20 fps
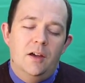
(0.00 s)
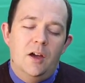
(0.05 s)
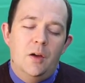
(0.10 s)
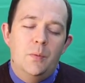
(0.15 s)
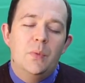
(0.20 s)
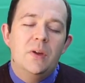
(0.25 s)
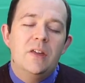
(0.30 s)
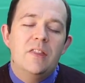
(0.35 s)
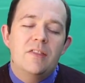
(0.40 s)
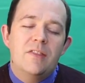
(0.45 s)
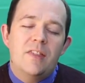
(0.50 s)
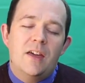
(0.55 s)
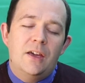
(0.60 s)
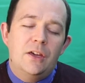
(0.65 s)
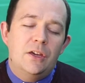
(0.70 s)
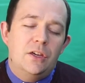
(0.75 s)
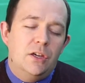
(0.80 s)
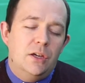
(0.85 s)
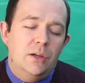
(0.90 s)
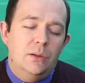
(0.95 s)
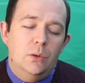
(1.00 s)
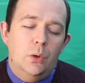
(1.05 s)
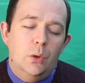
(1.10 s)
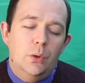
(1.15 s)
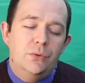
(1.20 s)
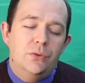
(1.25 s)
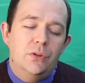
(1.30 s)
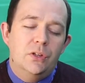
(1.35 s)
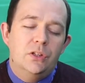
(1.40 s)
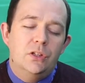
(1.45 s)
And we thank you,
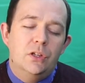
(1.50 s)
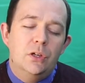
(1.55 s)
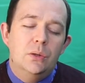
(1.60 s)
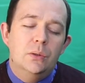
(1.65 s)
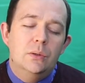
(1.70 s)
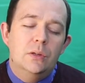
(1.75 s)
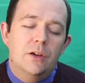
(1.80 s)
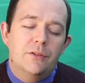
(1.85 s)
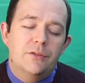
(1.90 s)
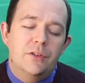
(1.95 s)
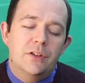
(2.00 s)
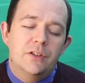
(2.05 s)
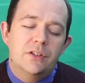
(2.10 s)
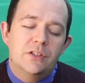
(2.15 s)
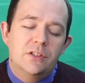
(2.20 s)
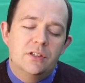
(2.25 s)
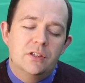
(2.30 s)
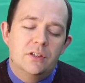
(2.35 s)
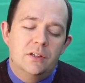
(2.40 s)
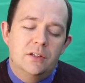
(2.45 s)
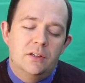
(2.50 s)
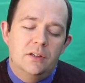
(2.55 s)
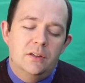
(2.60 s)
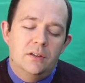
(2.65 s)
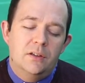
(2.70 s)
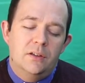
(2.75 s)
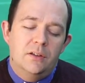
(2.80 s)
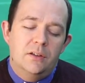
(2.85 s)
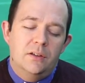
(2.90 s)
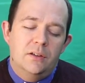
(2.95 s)
Lord, that you love us,
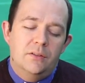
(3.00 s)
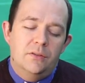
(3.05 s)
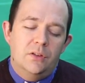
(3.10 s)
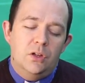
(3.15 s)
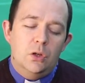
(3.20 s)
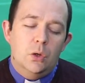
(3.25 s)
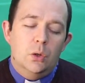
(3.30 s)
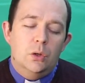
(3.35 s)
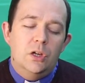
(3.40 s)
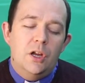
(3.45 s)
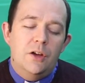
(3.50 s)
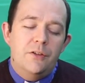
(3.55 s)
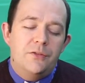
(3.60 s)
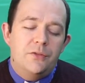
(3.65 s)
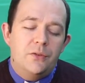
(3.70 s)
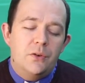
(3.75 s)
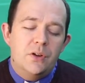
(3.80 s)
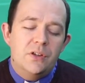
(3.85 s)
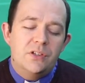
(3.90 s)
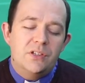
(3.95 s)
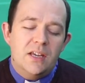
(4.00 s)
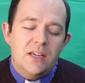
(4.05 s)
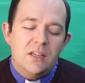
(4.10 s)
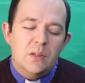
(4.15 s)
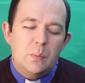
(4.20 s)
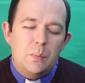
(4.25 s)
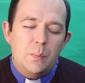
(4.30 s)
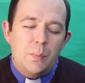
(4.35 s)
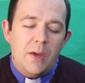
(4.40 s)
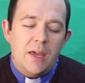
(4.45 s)
that your love for us
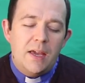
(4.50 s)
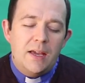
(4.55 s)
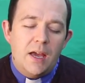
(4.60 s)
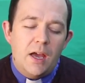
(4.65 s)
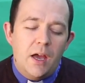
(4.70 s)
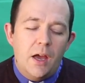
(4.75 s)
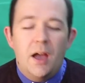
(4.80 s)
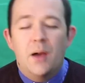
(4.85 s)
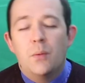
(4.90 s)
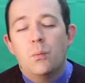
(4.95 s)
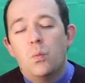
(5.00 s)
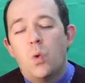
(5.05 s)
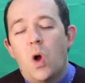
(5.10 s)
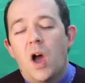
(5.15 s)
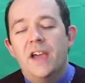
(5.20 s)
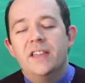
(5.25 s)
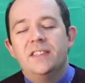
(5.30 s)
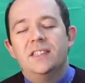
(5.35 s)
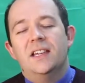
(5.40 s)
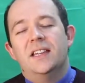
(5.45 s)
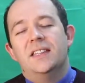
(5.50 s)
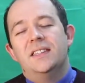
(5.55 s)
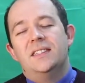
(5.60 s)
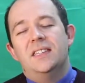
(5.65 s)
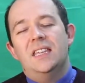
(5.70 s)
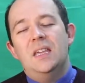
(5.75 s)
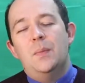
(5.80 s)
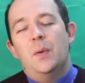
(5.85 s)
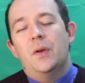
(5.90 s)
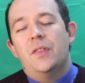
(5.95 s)
is bigger and wider and
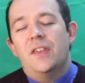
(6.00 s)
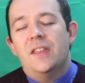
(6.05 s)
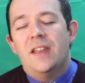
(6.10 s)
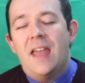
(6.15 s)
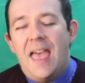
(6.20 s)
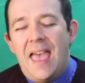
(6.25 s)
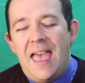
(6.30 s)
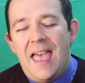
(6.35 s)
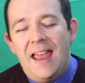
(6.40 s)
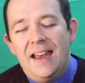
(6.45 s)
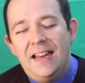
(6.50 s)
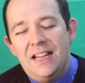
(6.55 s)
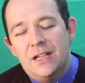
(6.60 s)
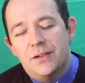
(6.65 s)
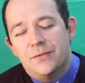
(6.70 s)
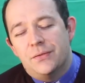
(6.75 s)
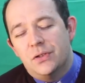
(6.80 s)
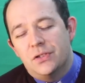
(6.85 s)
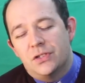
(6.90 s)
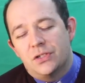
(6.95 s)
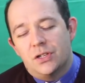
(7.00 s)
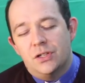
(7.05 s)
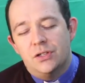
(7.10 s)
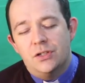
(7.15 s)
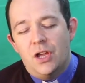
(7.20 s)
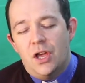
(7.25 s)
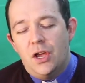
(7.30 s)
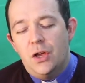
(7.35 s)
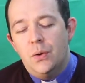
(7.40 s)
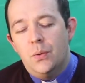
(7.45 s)
deeper than any of us
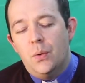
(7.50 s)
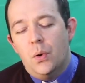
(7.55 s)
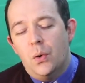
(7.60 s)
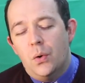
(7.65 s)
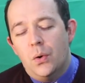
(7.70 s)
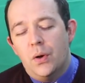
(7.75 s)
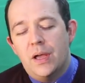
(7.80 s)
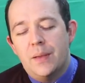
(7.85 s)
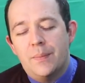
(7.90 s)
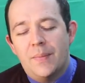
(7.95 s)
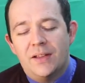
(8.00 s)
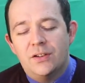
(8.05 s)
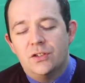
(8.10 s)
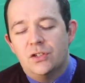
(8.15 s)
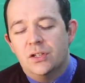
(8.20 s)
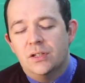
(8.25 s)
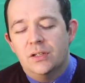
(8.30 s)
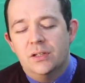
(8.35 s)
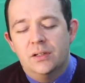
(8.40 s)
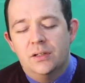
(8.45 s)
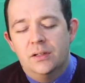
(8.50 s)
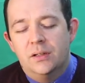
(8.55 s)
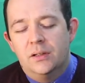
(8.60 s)
can know or imagine.